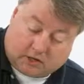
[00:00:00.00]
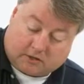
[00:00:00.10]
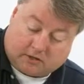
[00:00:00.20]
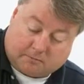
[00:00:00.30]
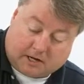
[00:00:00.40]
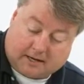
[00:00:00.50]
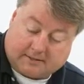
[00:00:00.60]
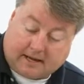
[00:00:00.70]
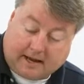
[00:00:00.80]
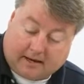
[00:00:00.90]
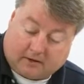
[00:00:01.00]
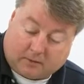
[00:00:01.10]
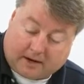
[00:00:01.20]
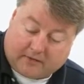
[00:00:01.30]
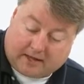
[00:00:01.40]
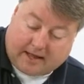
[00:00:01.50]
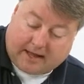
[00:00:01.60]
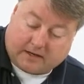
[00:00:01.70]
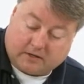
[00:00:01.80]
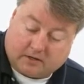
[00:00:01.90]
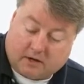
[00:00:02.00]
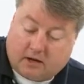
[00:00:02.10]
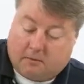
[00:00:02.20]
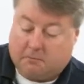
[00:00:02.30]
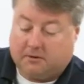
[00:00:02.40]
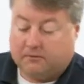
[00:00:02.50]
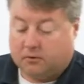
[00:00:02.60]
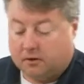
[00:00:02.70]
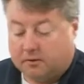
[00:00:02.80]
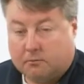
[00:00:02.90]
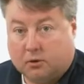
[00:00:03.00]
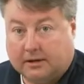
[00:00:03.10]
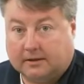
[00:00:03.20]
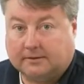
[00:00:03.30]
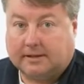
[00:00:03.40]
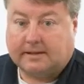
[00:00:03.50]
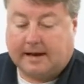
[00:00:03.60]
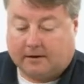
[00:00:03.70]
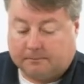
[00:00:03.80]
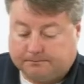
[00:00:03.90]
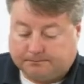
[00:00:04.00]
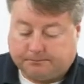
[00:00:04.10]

junction box and around the edge before putting the lid down.